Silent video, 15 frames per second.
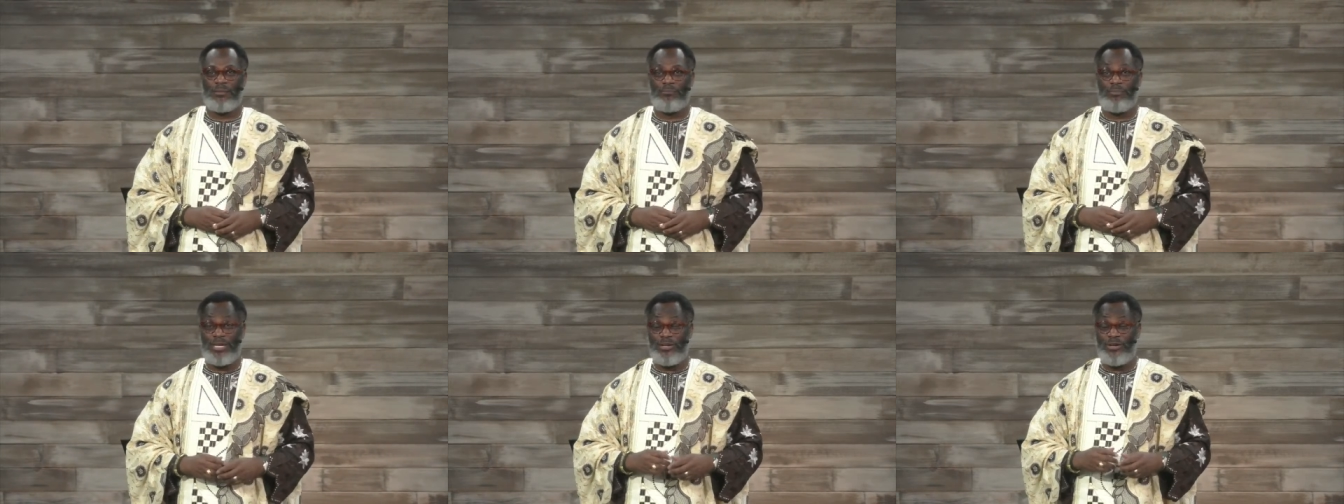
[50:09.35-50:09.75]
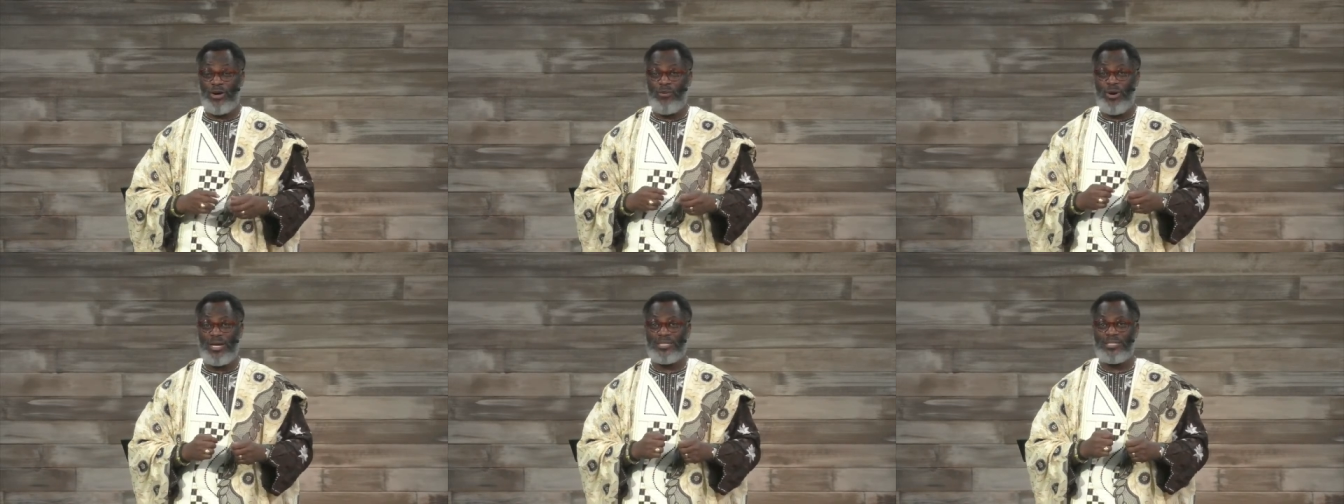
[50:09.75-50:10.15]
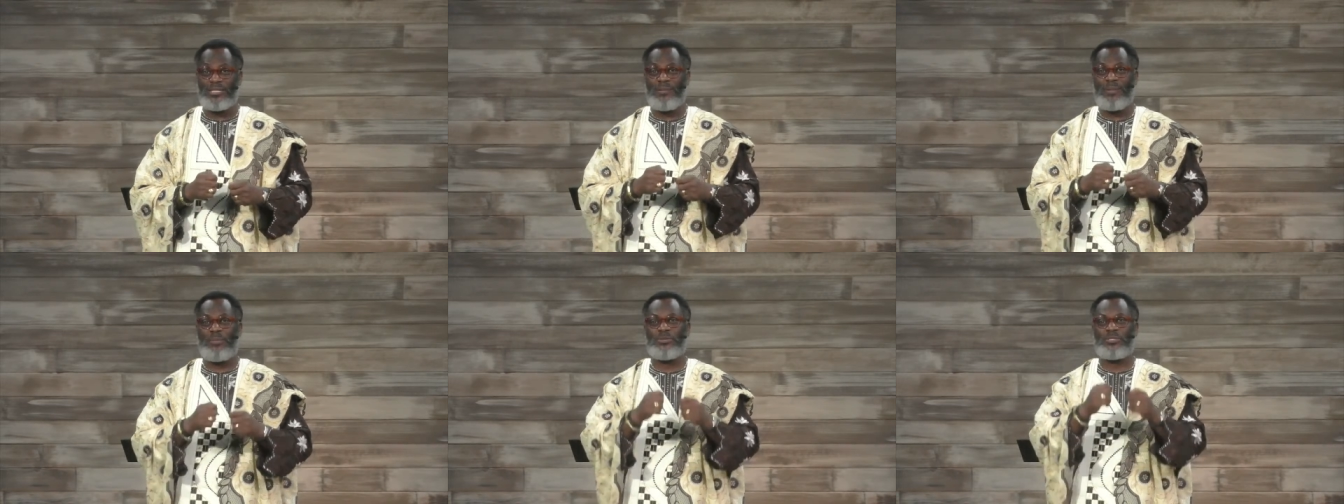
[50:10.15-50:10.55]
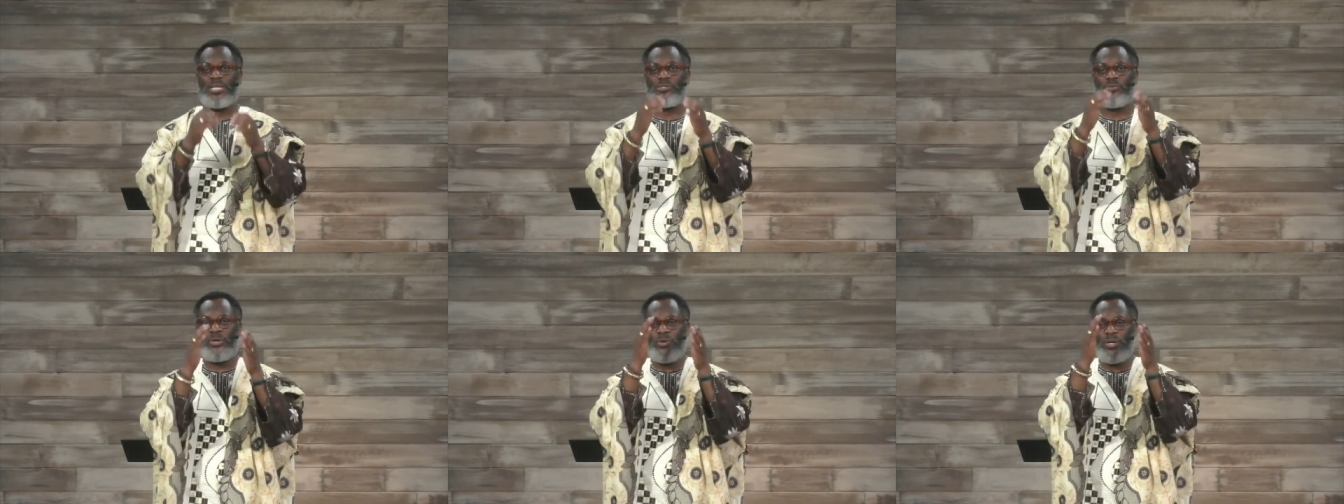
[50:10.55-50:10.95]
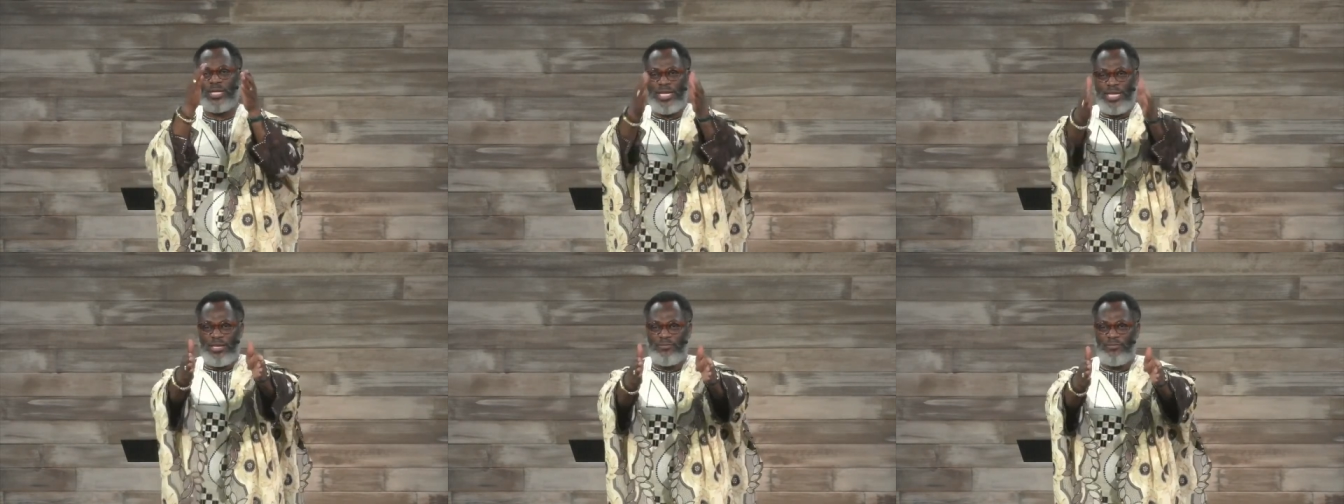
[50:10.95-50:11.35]
But you know what? The Bible says, when you
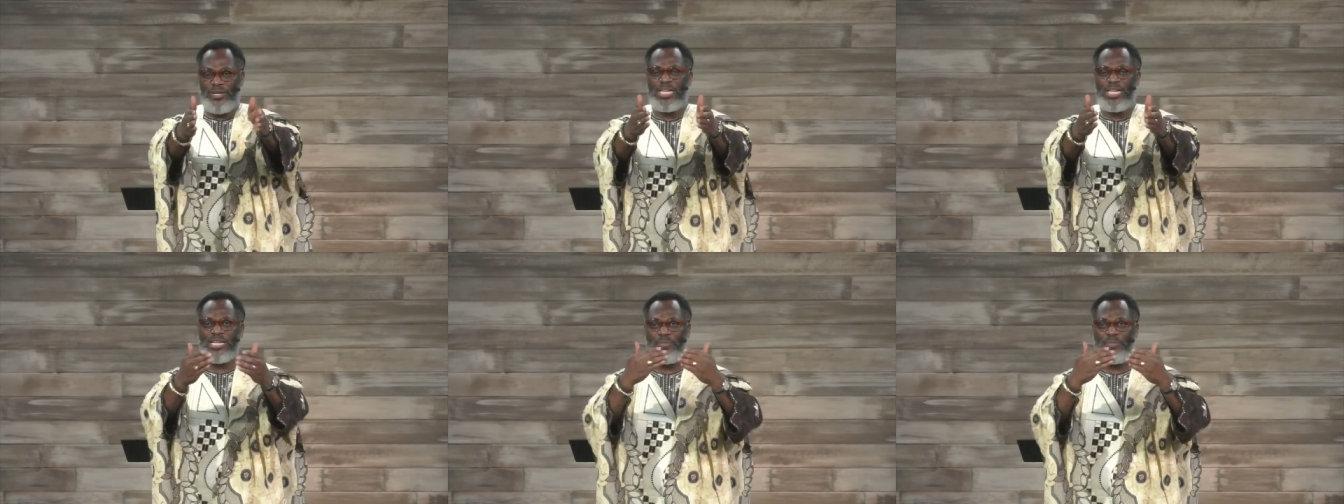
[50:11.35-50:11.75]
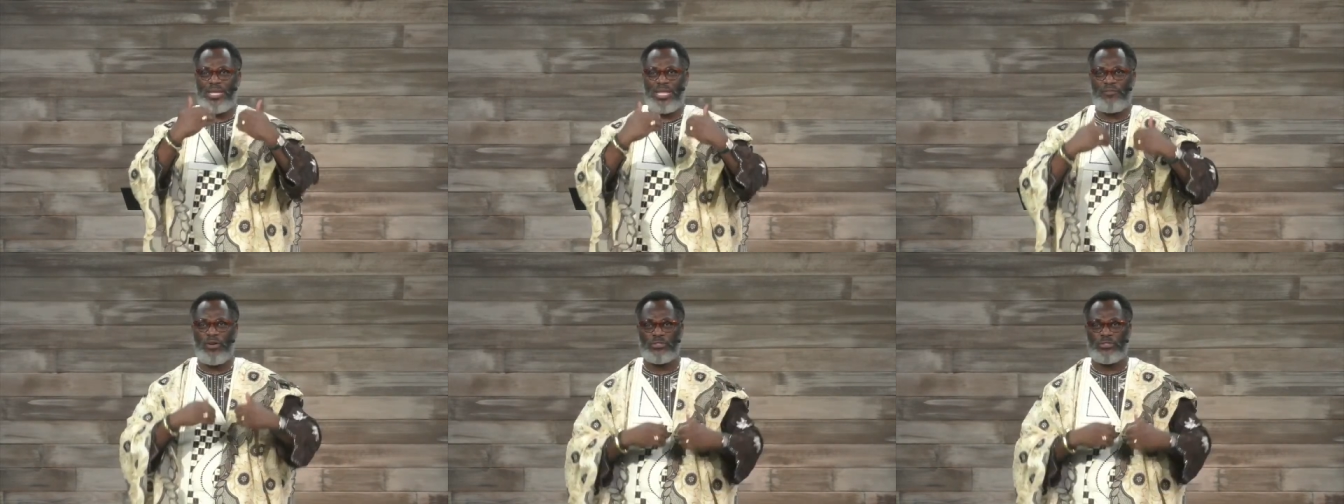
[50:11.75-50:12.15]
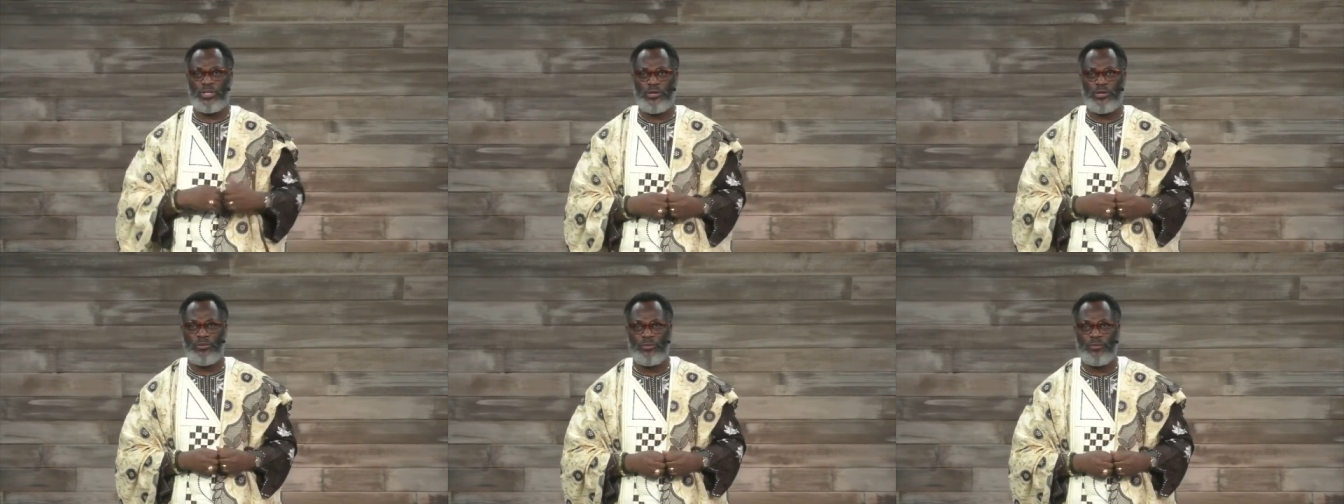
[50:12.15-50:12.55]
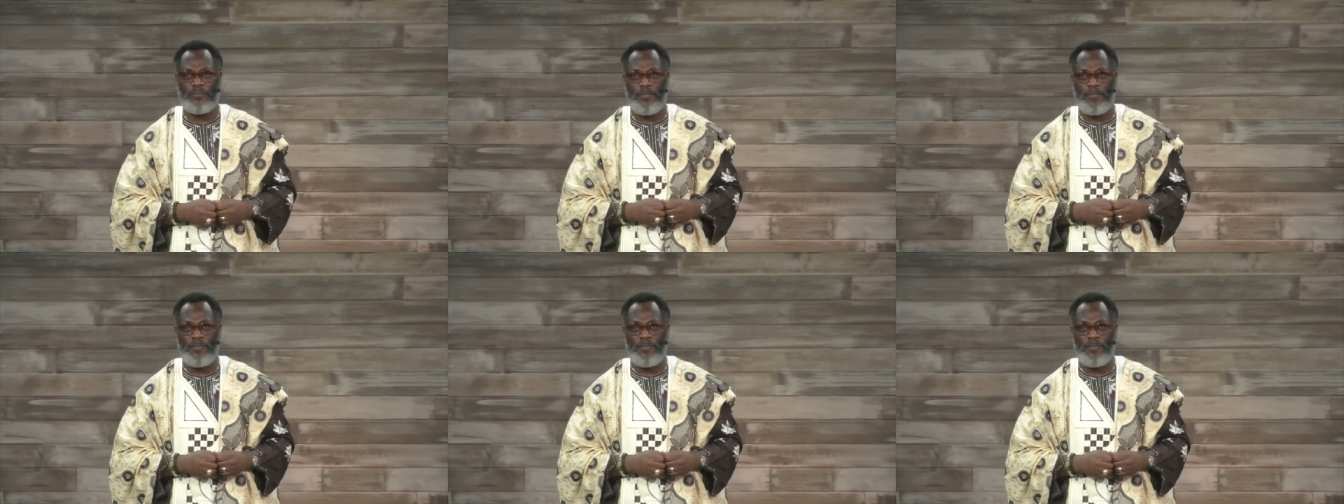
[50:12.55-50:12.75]
give, it shall be given unto you.